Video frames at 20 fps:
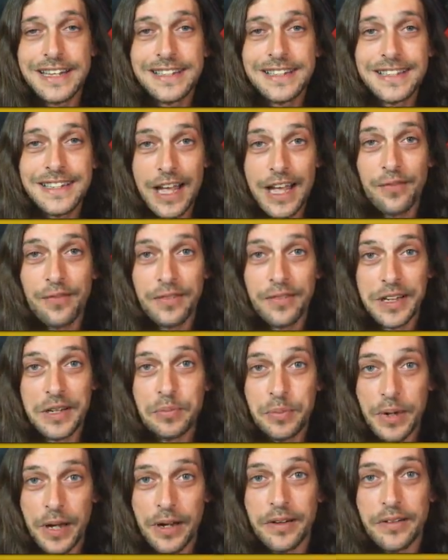definitely
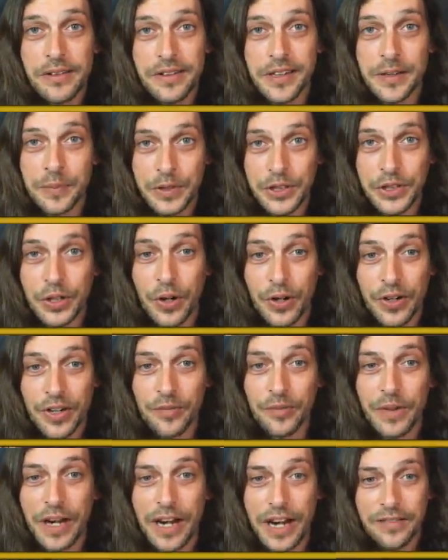better than the majority of
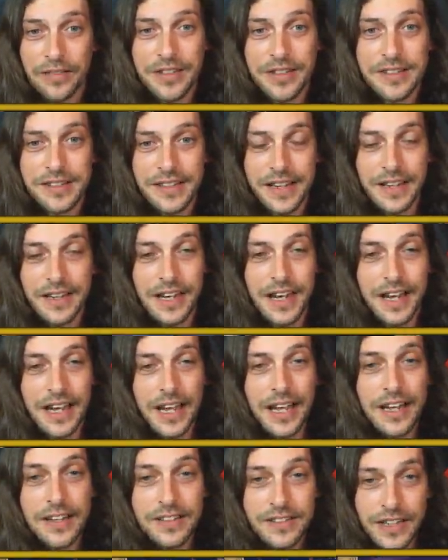them, I have to say.
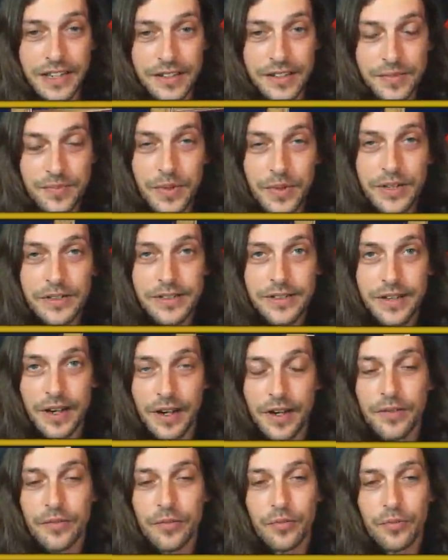It's
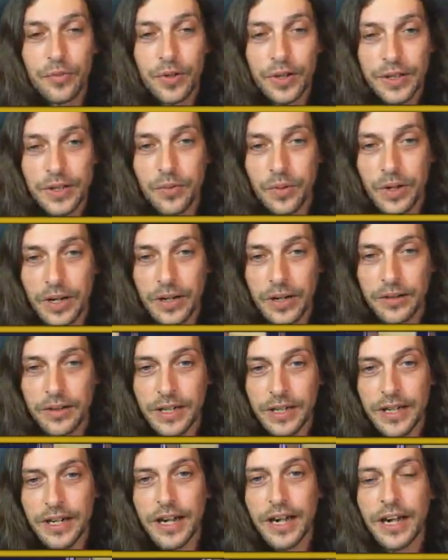done really well.
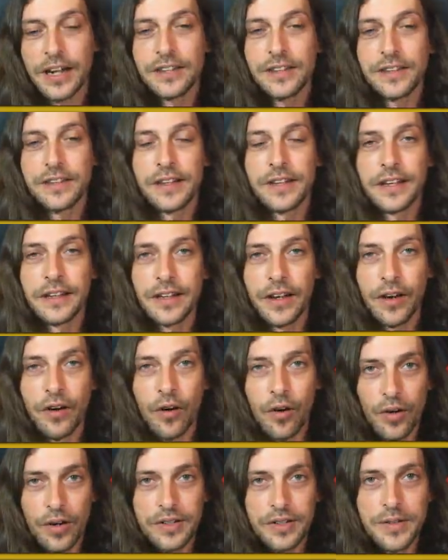I just think there
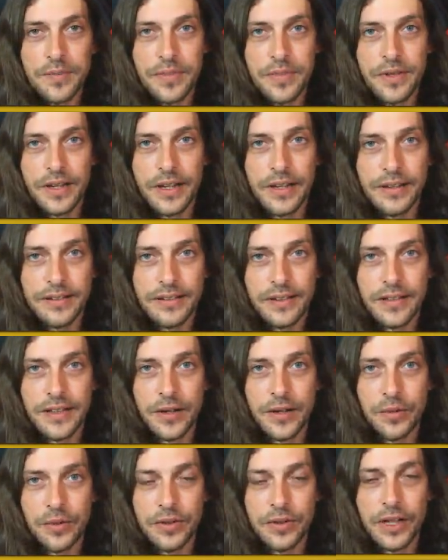are some things that
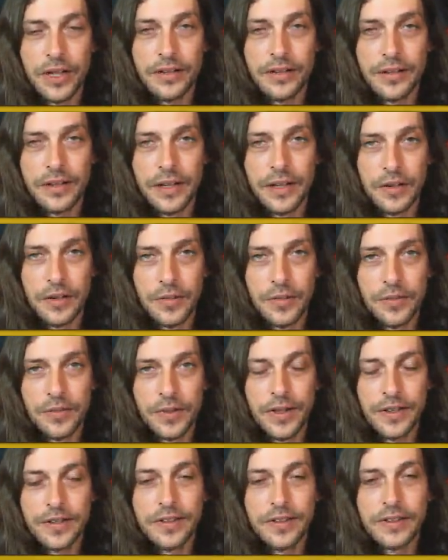they could
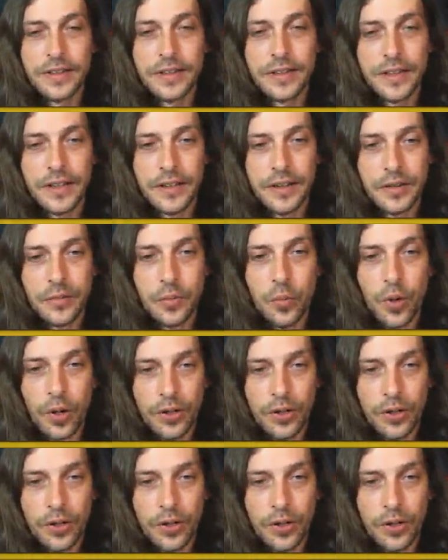fix and that they could work